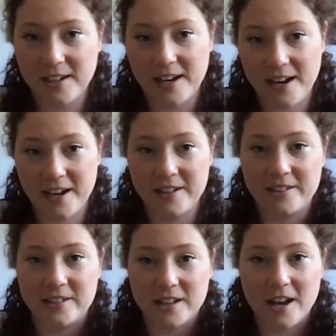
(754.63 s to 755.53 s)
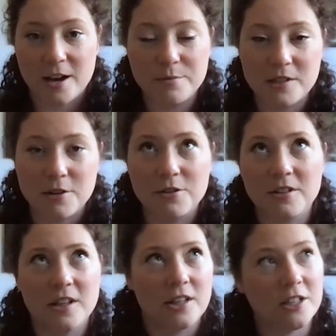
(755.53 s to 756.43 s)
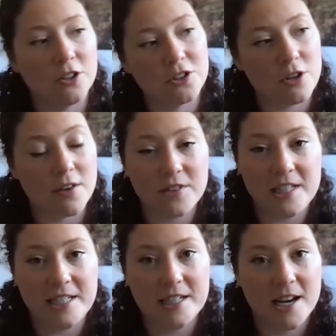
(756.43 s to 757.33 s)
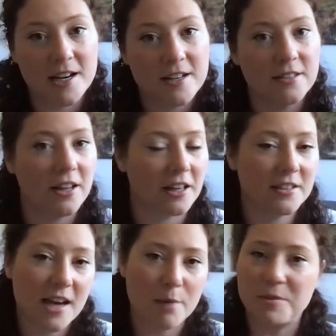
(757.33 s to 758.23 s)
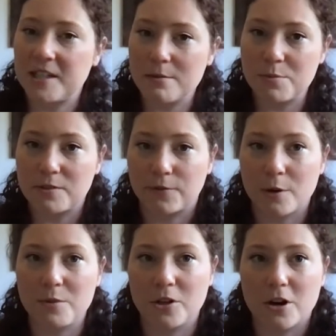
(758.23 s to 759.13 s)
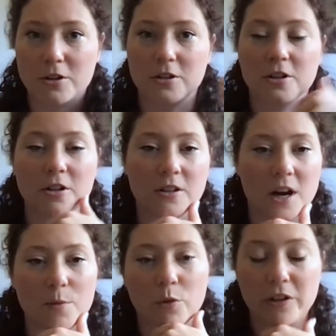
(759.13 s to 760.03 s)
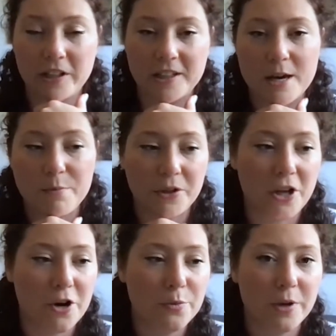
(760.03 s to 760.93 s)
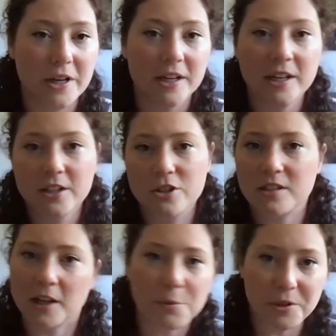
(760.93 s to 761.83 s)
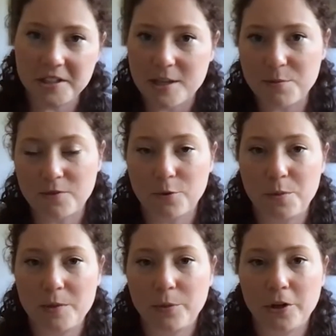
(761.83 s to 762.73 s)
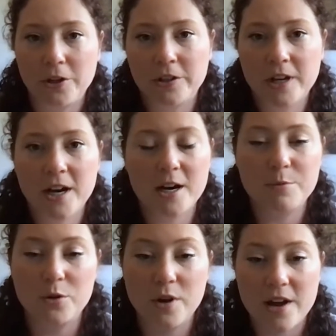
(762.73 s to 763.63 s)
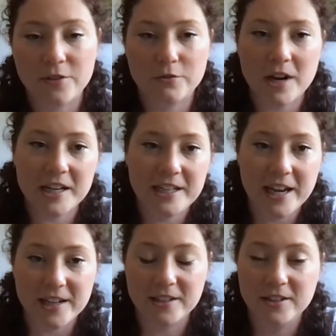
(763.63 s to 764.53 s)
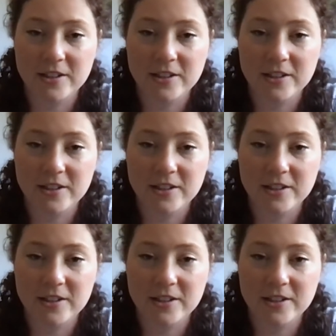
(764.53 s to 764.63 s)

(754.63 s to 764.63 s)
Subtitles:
And so, Nathaniel, do you have any top tips from your article? We'll link that below, but just a couple of tips for people who haven't read it yet.